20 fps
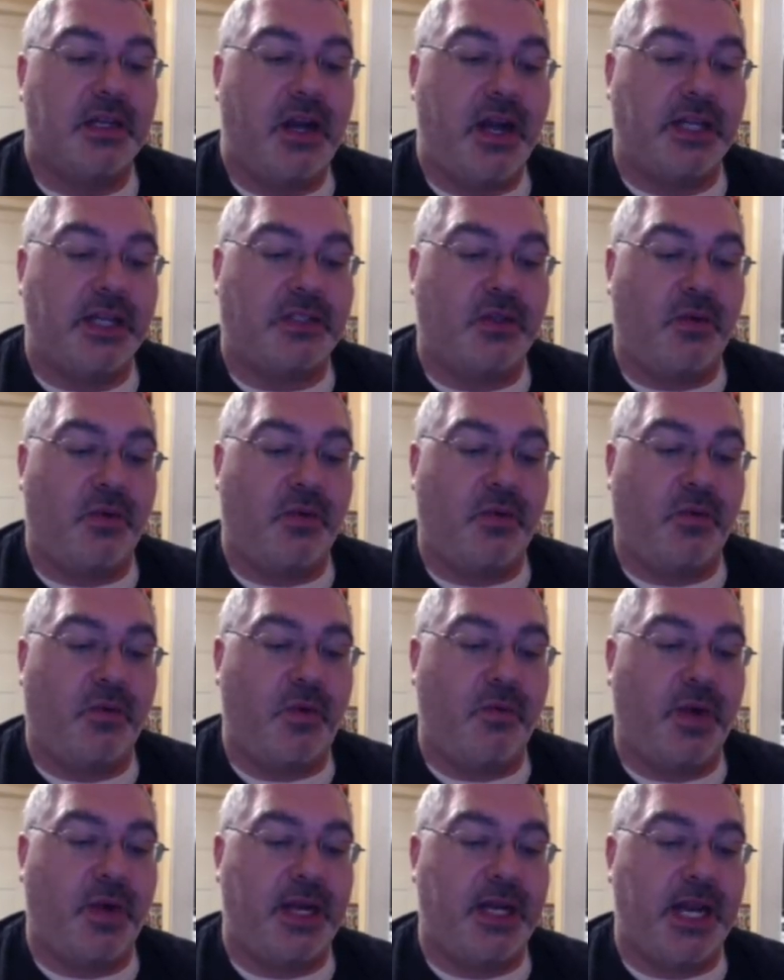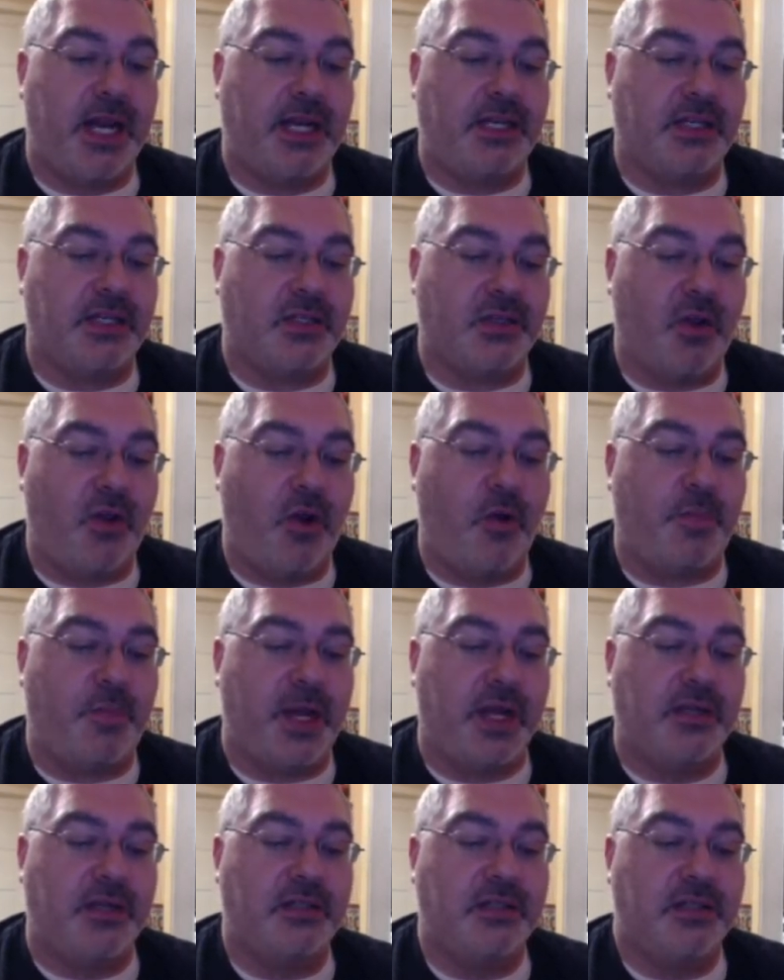All right, so, what did I just
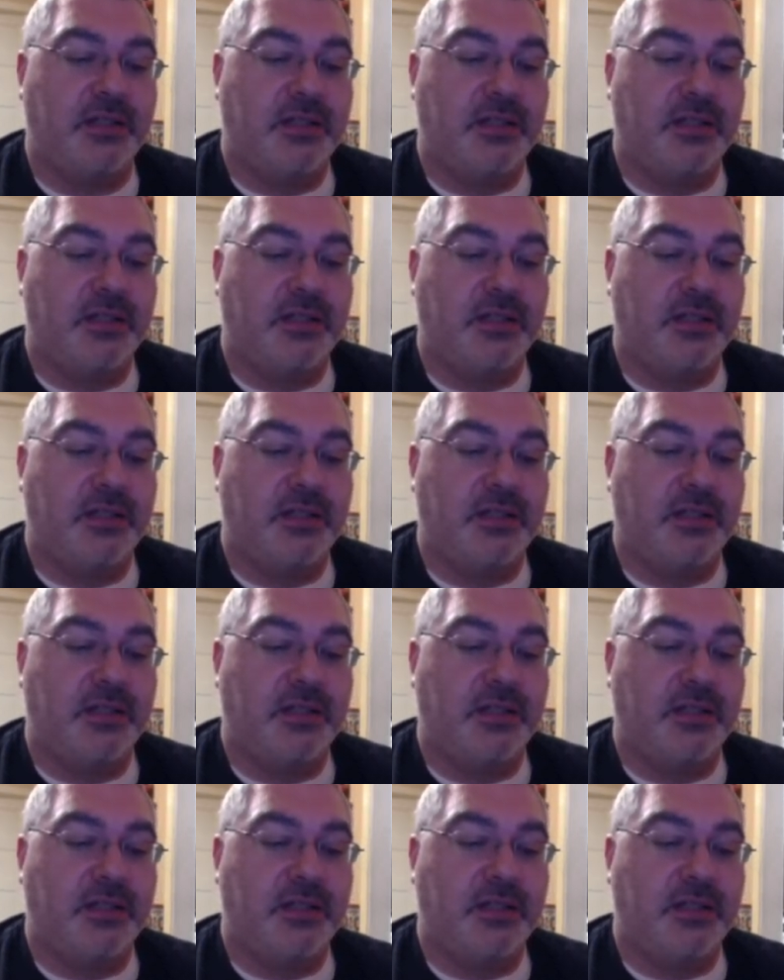open?